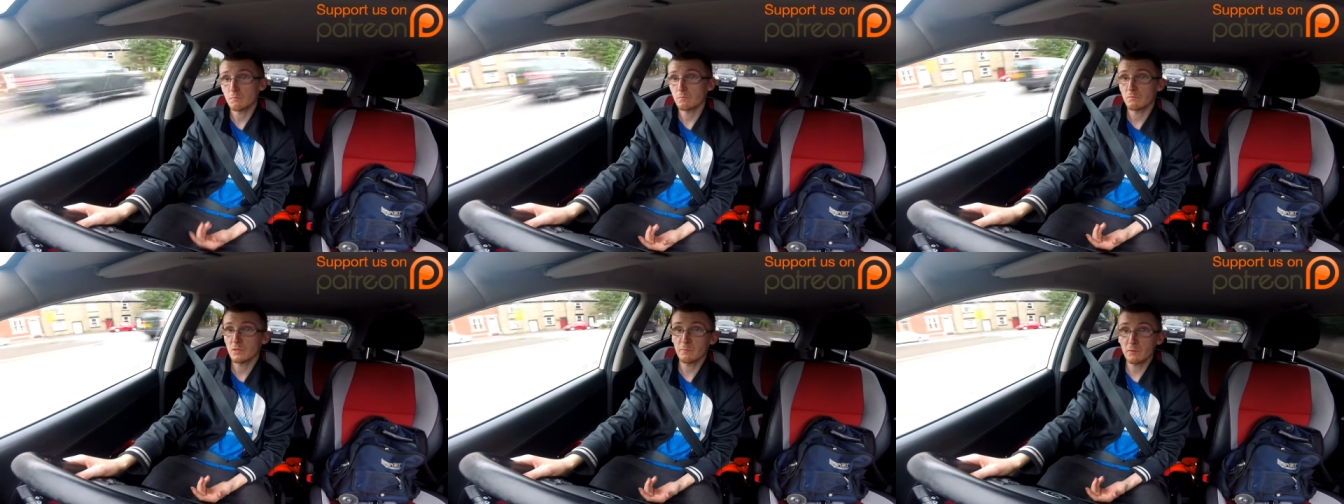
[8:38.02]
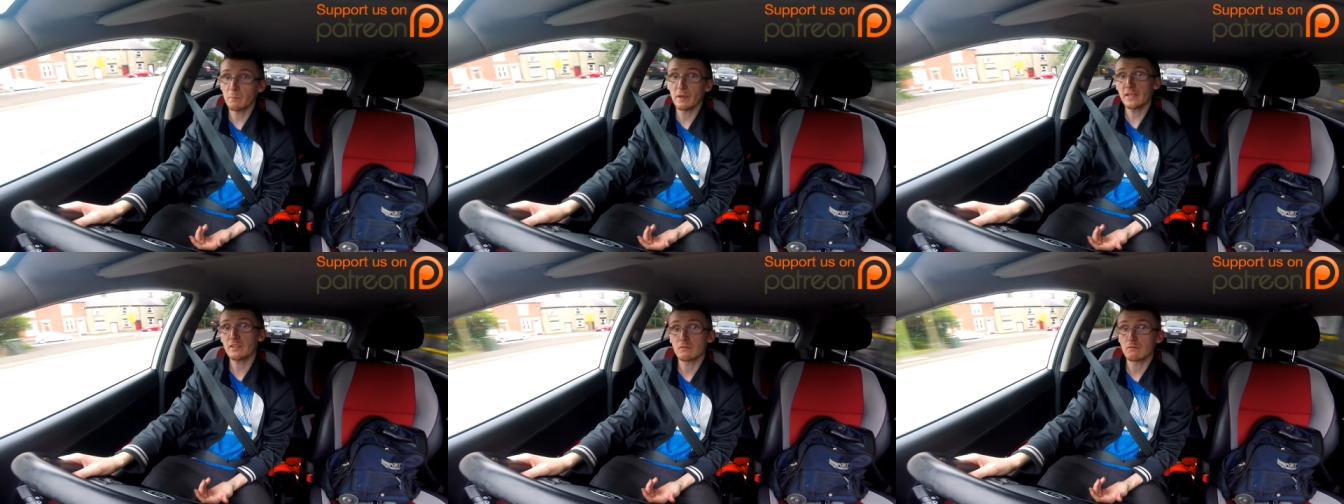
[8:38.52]
People are
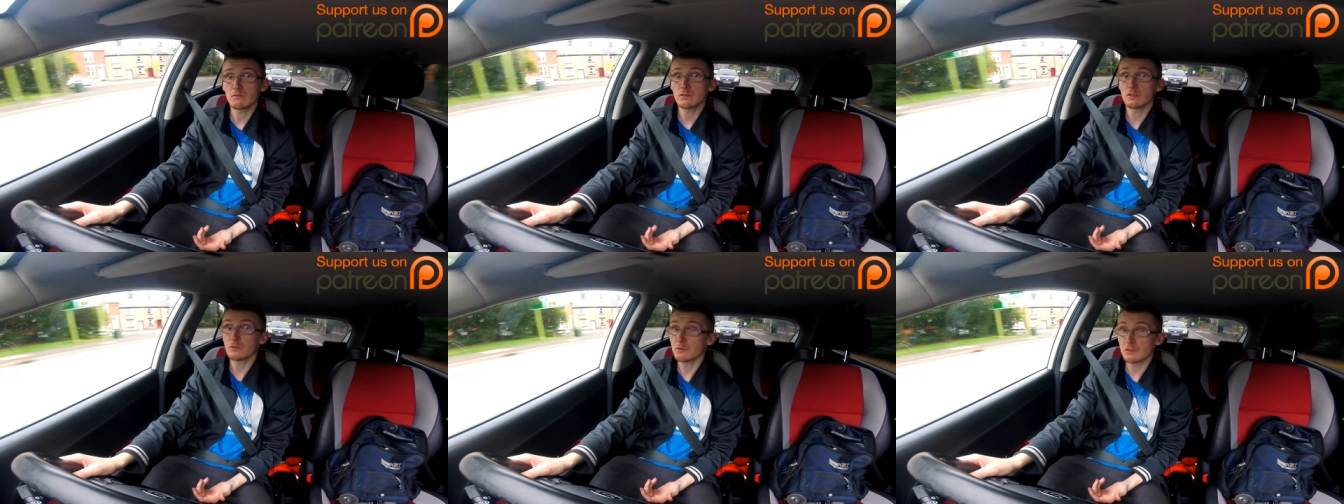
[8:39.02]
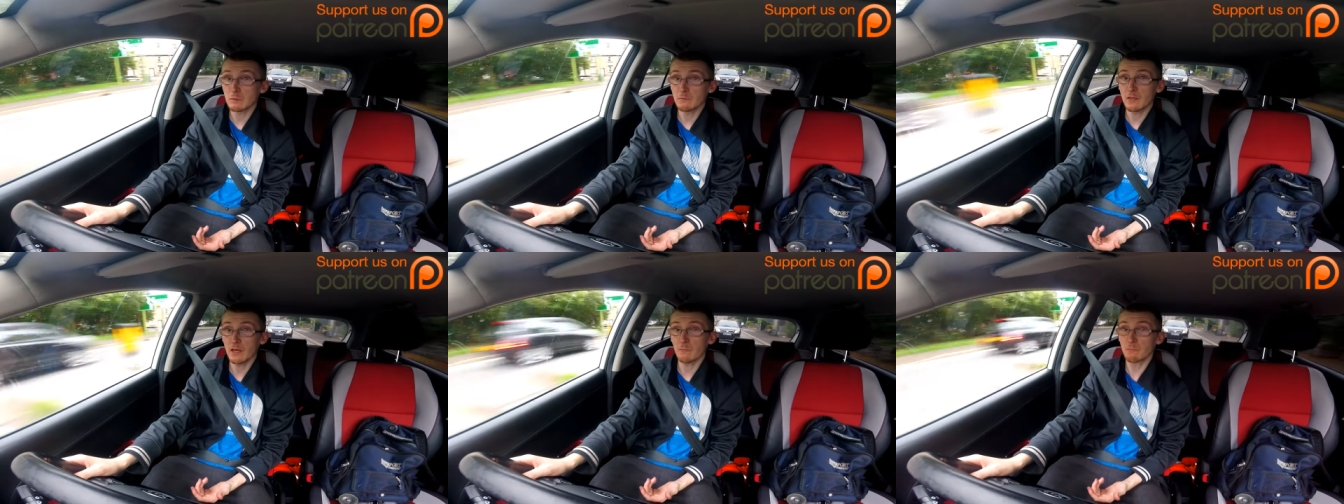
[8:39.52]
paying to use them,
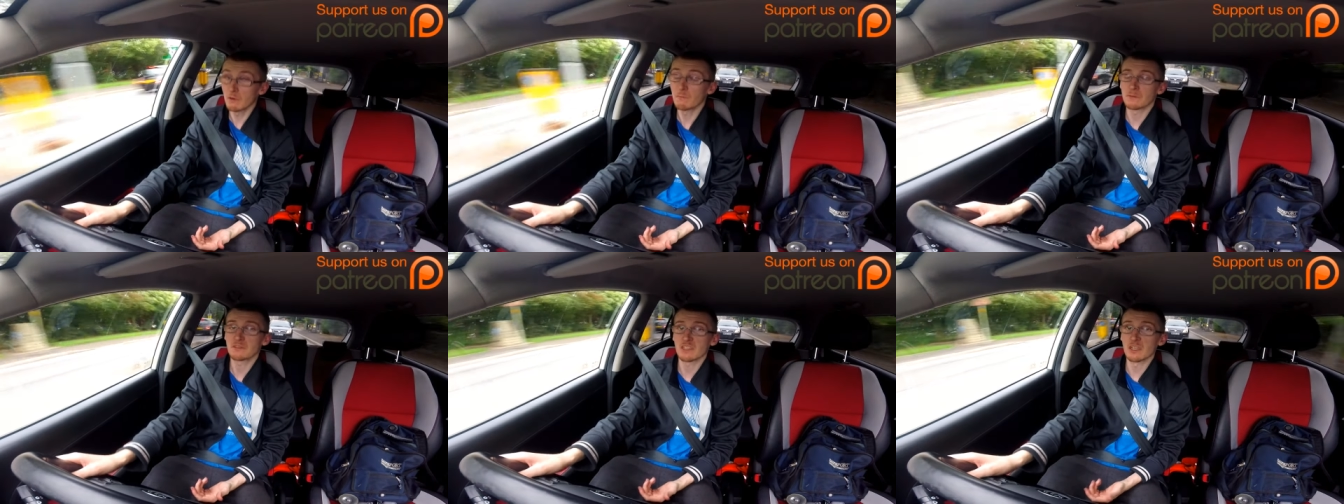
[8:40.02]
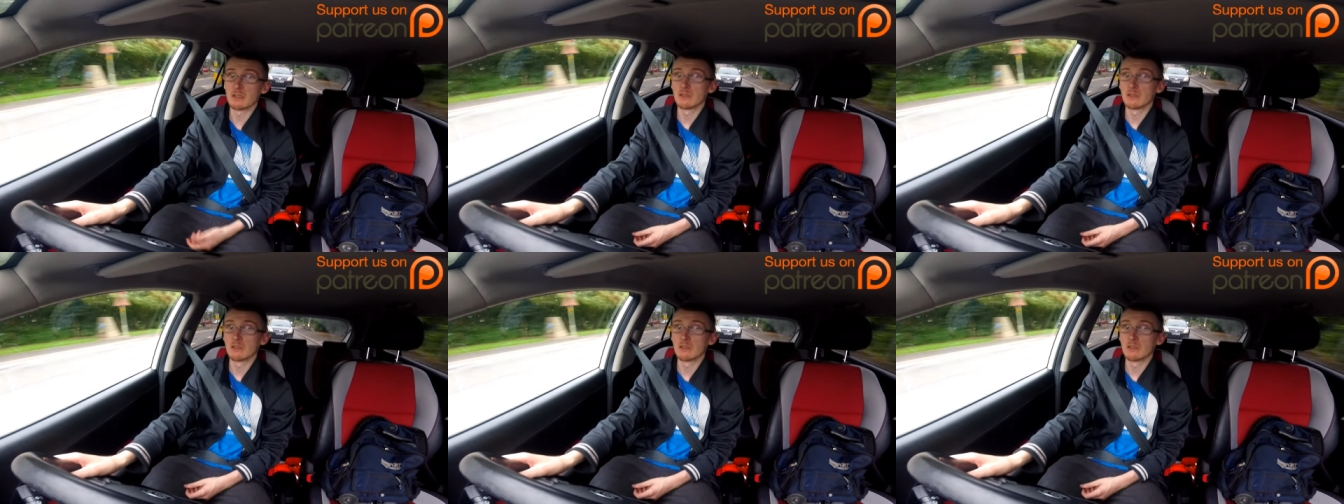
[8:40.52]
that property. You